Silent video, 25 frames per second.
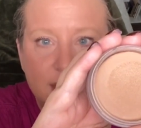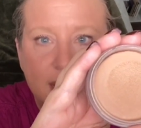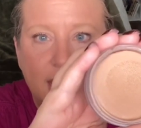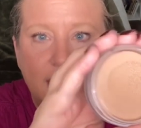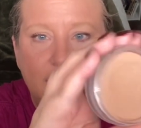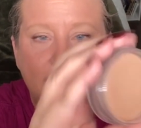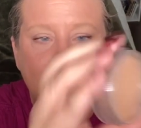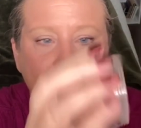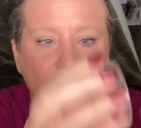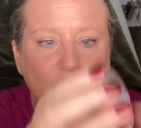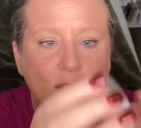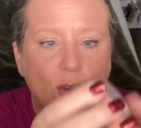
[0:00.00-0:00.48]

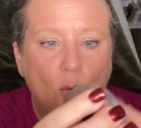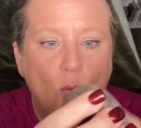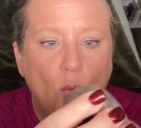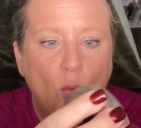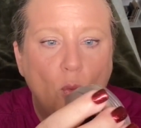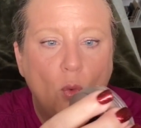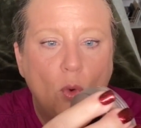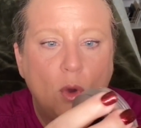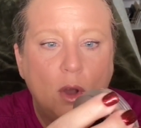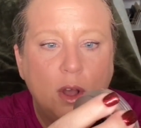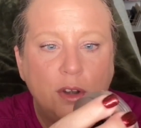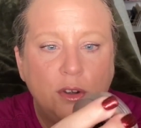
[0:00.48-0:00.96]
a
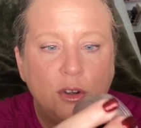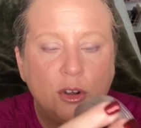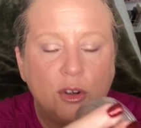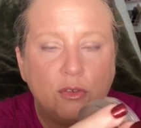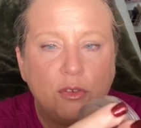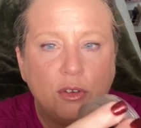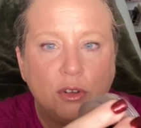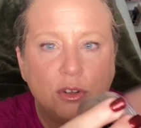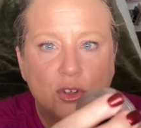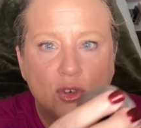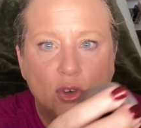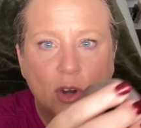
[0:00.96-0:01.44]

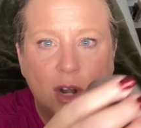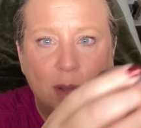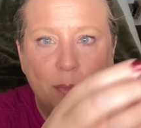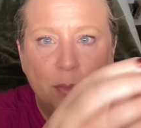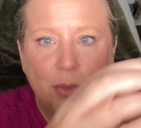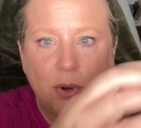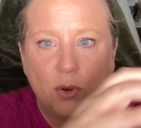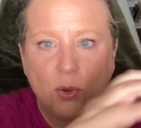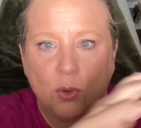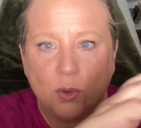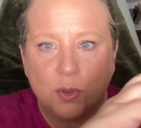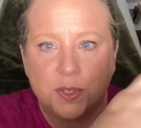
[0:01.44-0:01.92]
wonderful
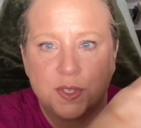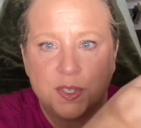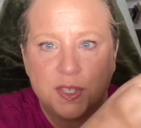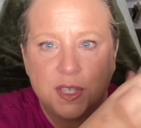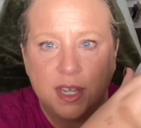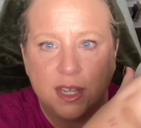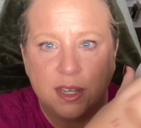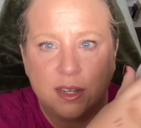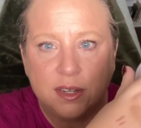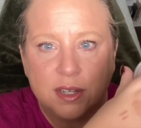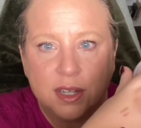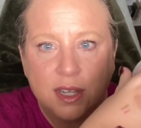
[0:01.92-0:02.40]
tropical
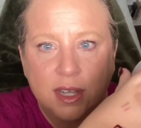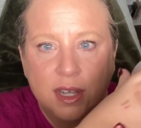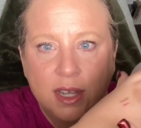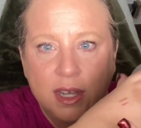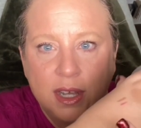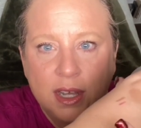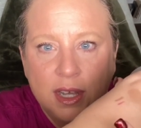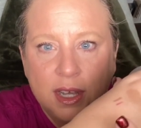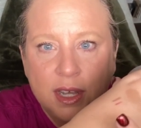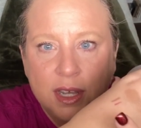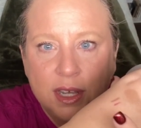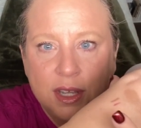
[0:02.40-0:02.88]
scent.
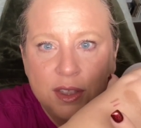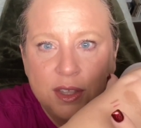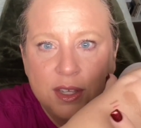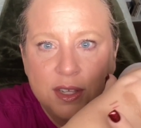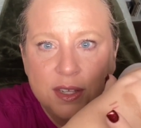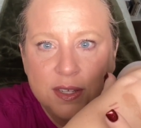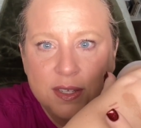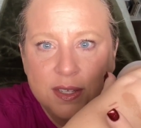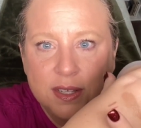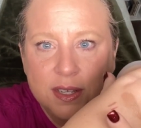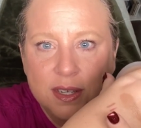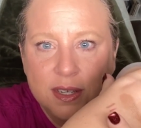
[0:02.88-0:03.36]

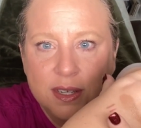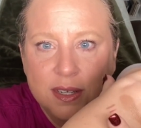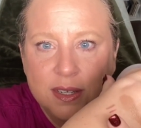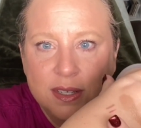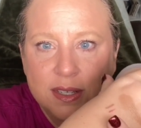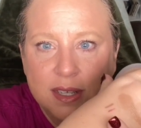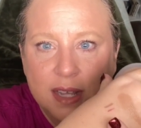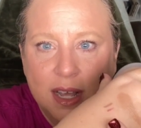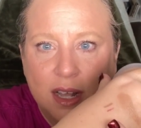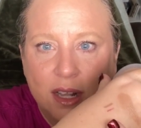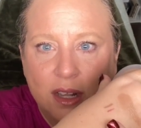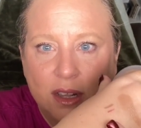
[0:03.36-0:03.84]
This
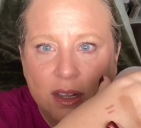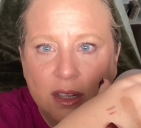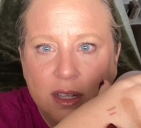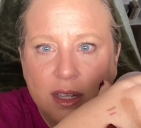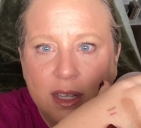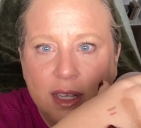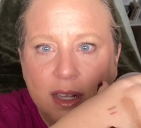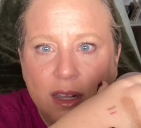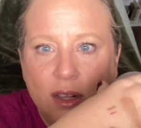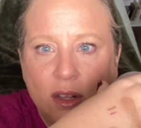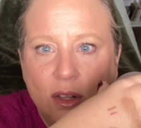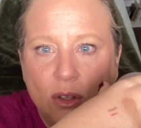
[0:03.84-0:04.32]
is a
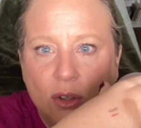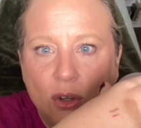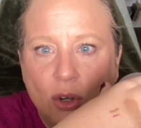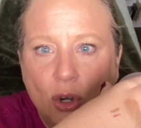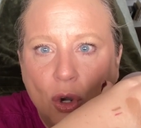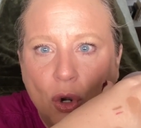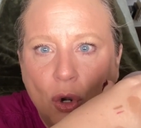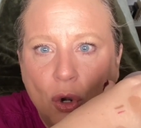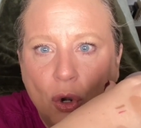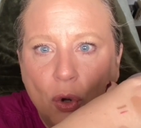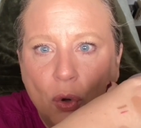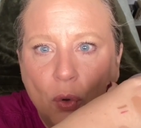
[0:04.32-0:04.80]
little
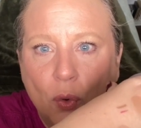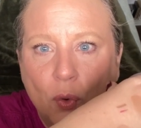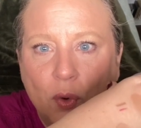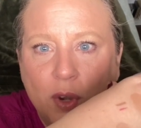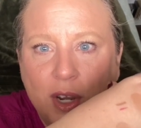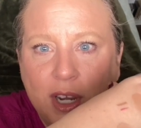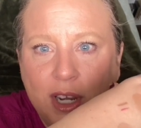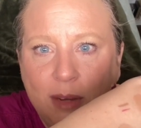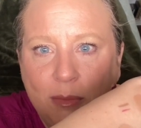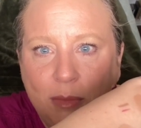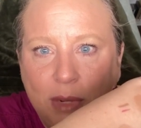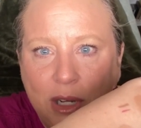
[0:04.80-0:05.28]

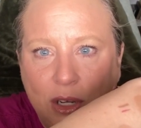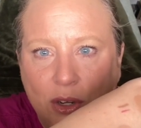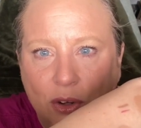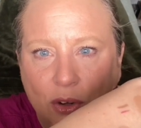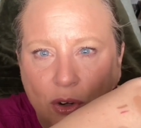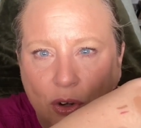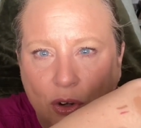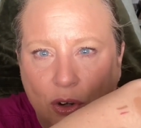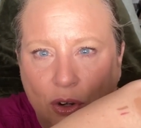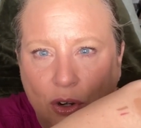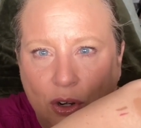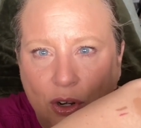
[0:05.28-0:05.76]

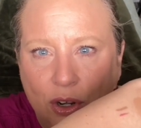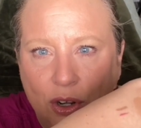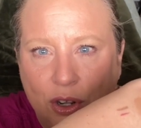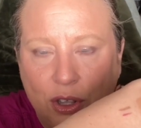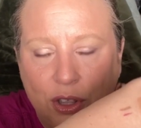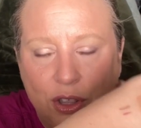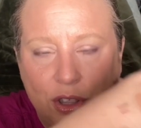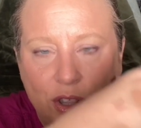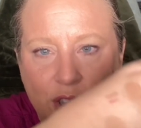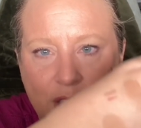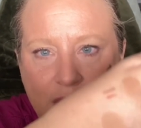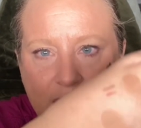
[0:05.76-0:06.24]
creamier
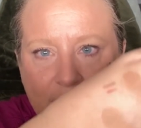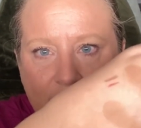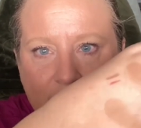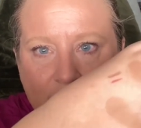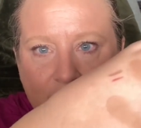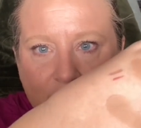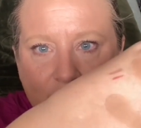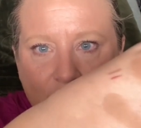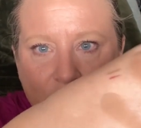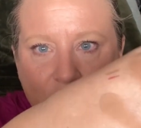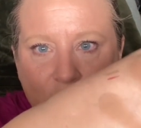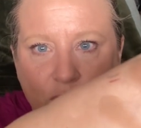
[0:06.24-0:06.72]

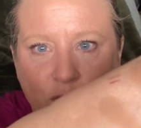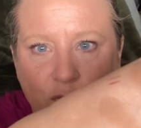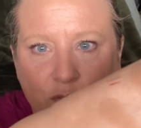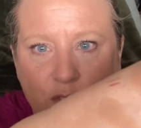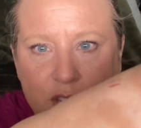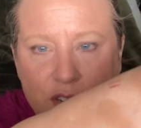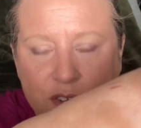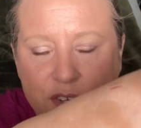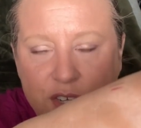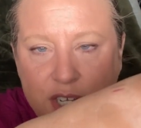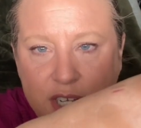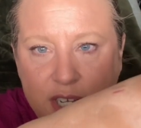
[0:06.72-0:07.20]
than the
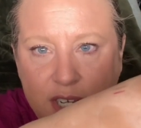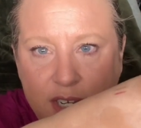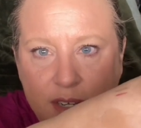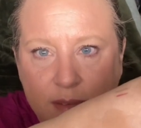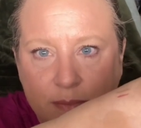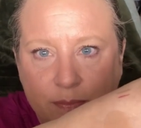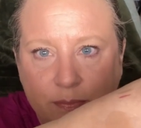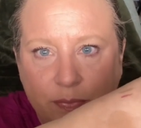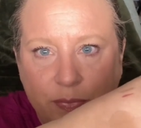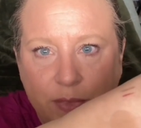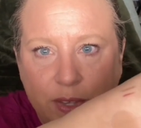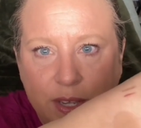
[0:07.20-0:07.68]
Fenty
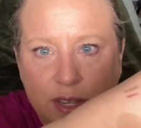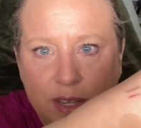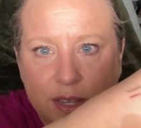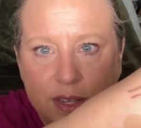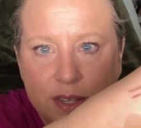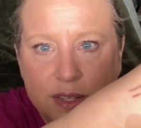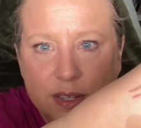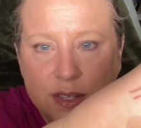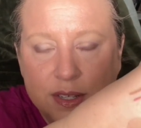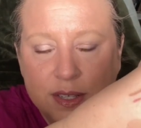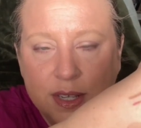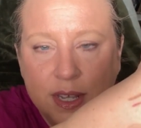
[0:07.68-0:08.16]

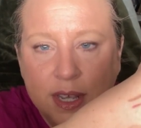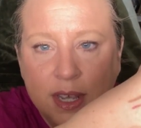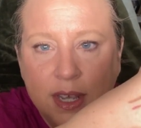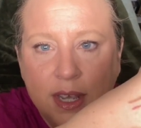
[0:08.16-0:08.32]
is.